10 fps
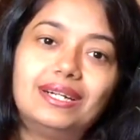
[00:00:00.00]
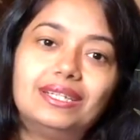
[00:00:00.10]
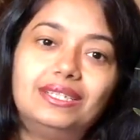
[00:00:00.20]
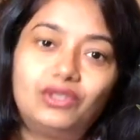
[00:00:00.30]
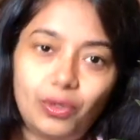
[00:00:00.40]

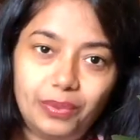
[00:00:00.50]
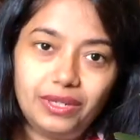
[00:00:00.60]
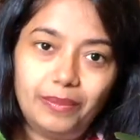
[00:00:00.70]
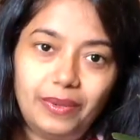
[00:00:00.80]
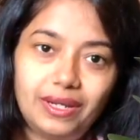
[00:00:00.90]
are
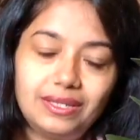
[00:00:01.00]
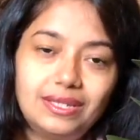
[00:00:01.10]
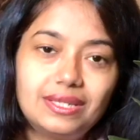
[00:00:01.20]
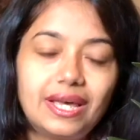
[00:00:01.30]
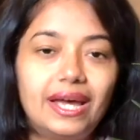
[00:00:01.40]
tropical
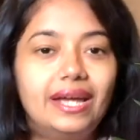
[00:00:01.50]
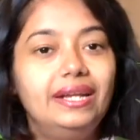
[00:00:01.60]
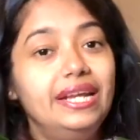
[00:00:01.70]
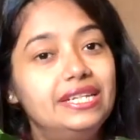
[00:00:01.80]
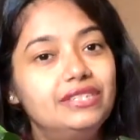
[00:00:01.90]
plants and
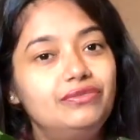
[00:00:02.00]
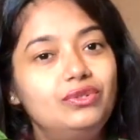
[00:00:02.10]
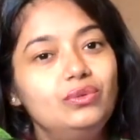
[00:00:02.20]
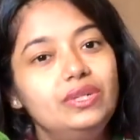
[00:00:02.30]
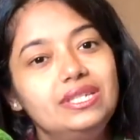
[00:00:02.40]
native
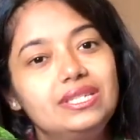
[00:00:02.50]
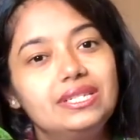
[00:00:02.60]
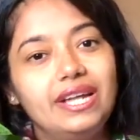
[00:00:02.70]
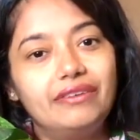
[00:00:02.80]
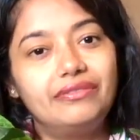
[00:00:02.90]
to
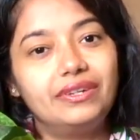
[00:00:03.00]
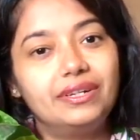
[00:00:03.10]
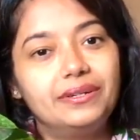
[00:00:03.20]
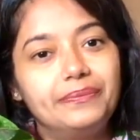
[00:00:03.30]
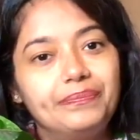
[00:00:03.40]
Eastern Africa.